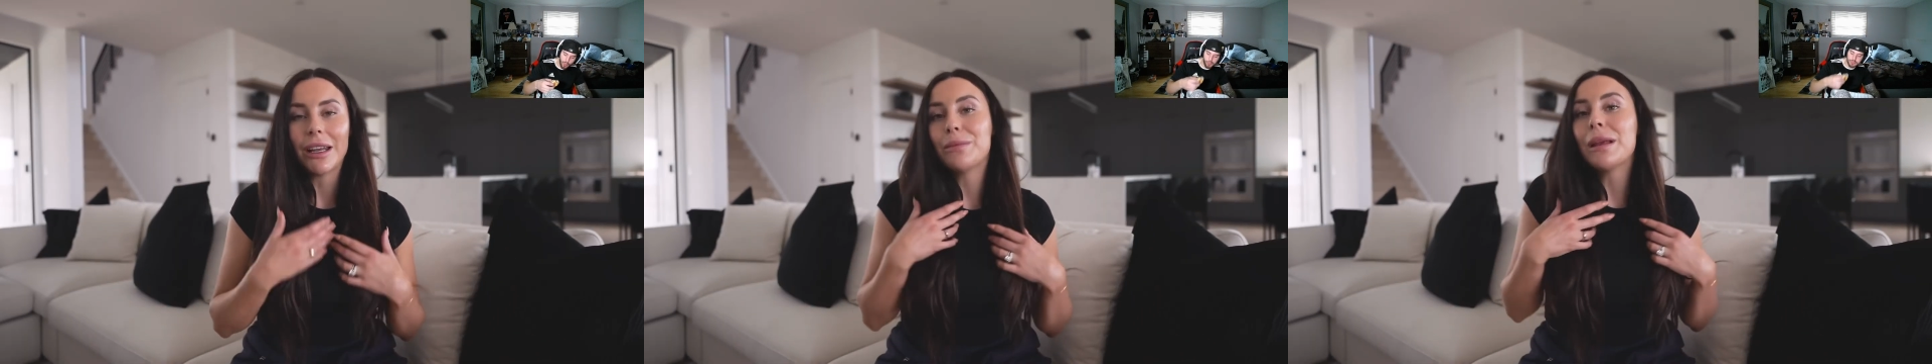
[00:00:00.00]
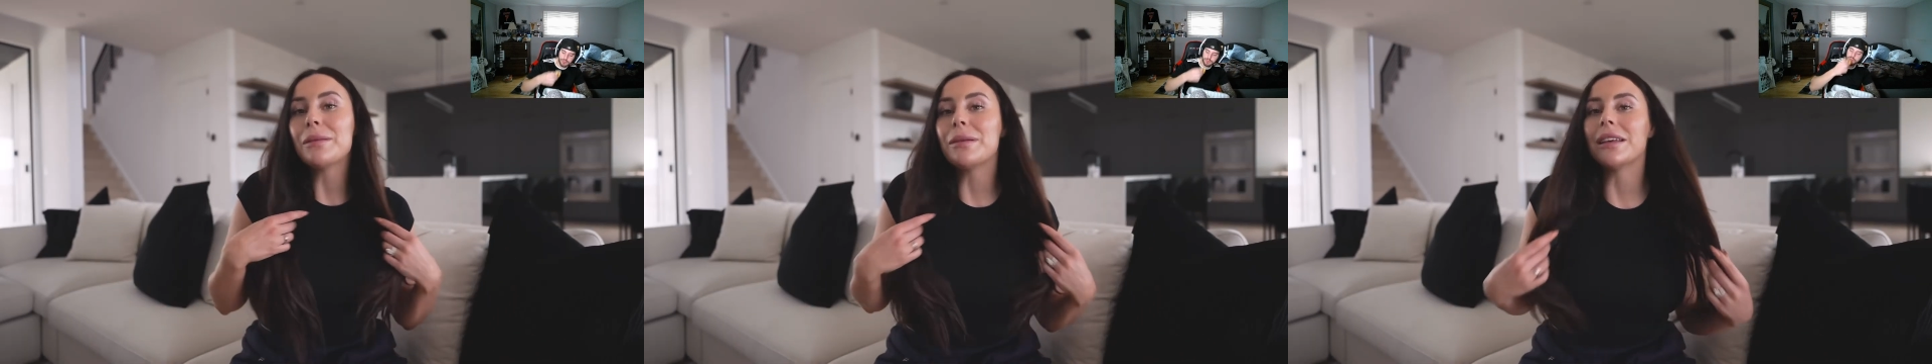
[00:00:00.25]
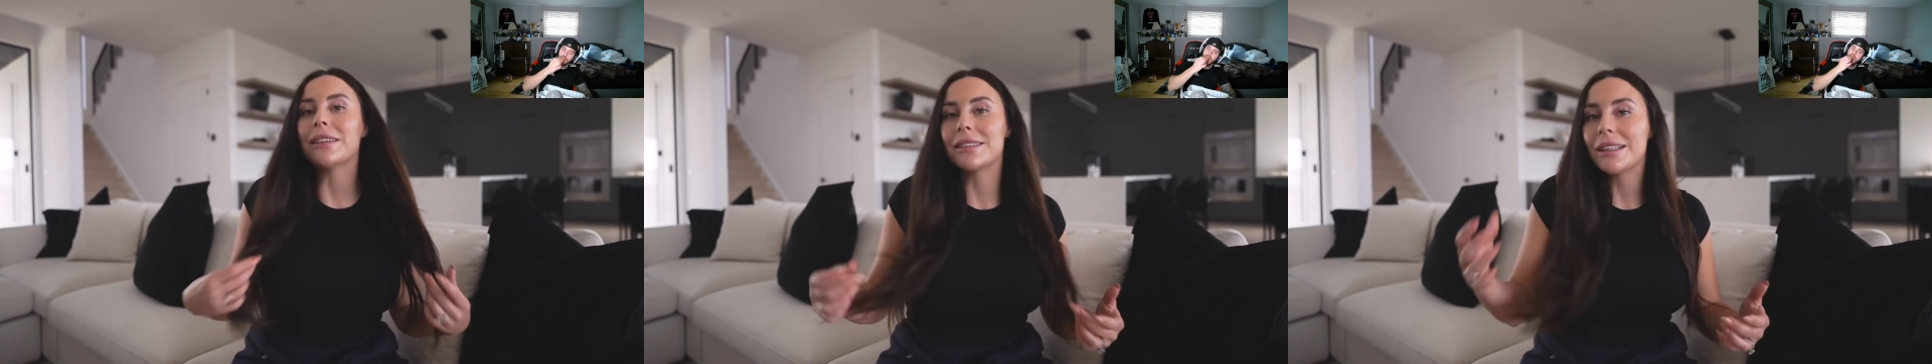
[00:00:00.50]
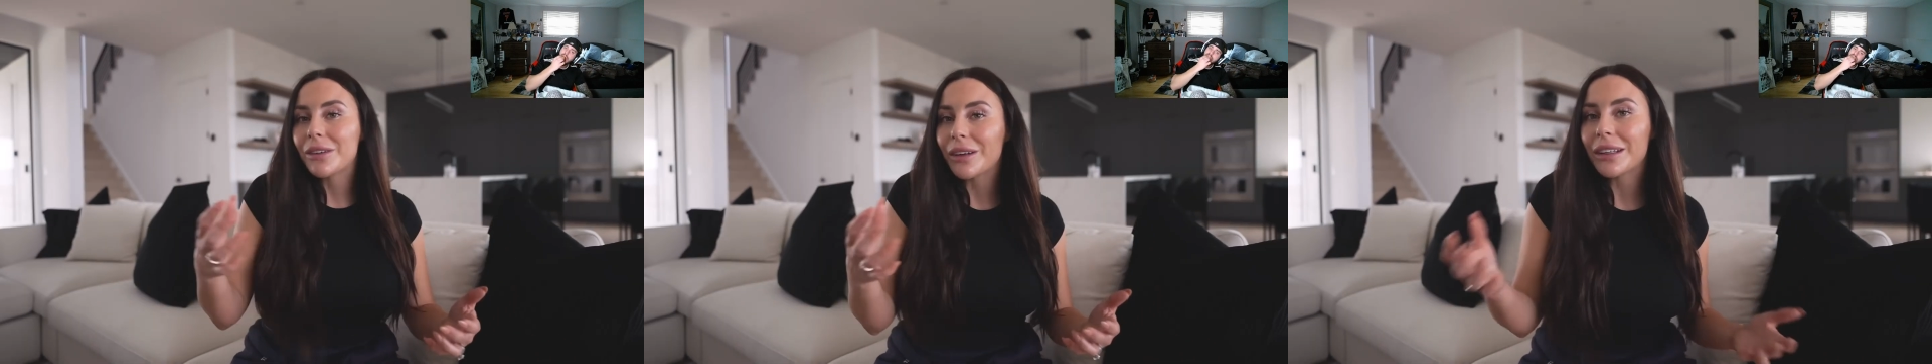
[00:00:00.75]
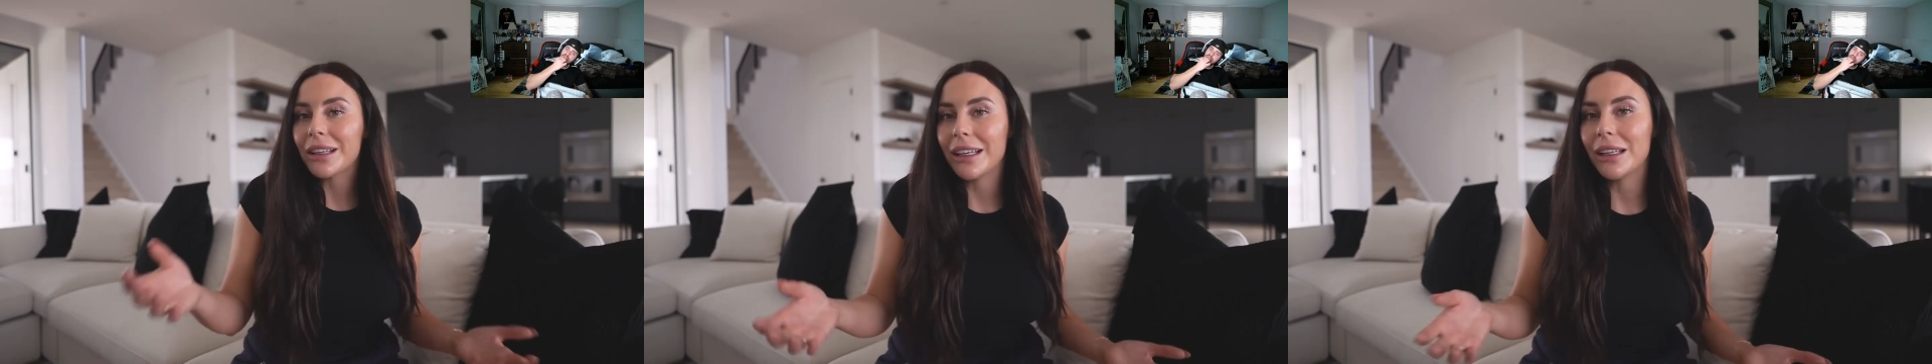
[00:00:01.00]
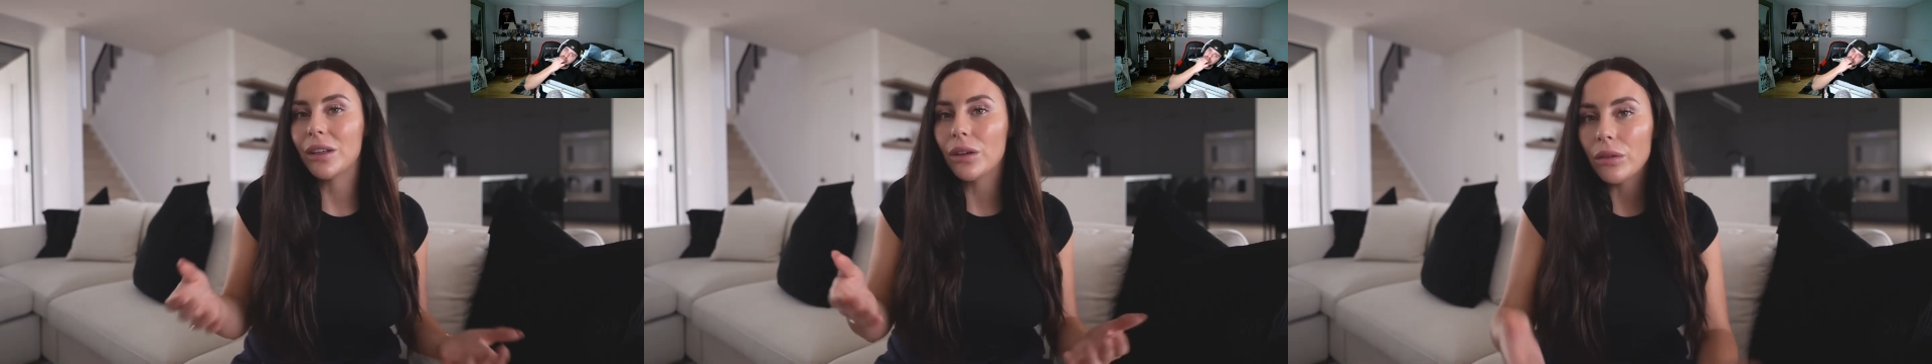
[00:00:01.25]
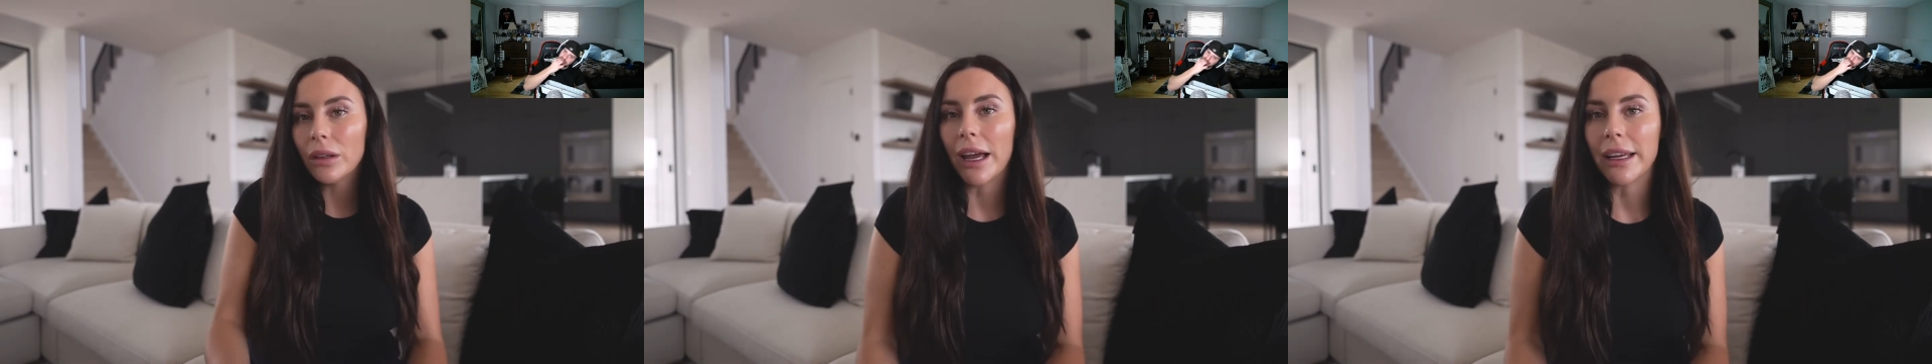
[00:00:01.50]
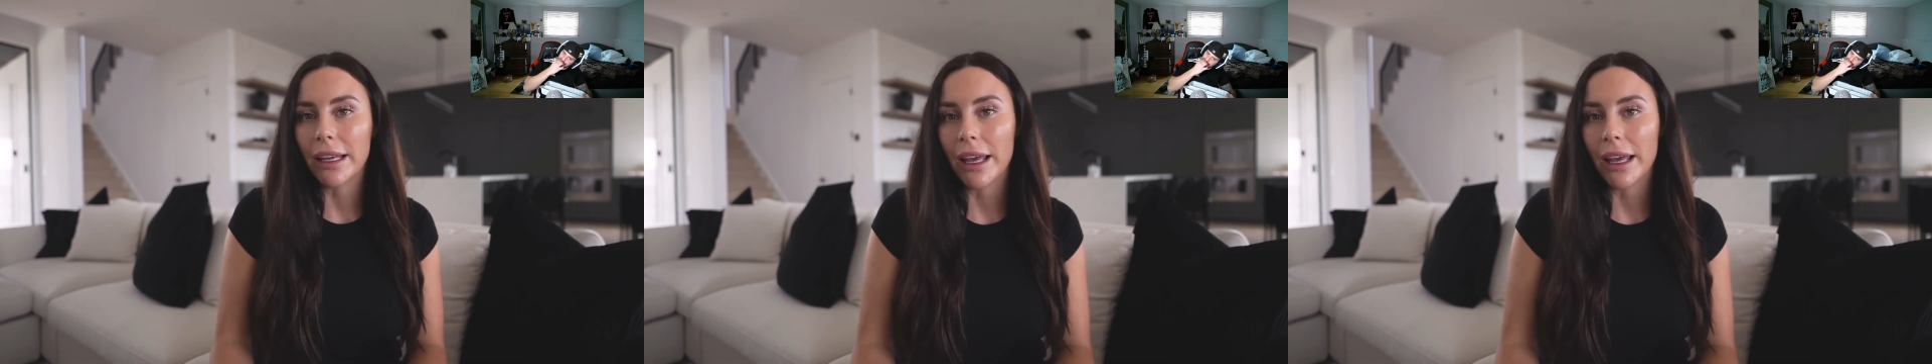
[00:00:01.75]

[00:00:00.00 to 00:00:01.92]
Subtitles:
and maybe secretly you like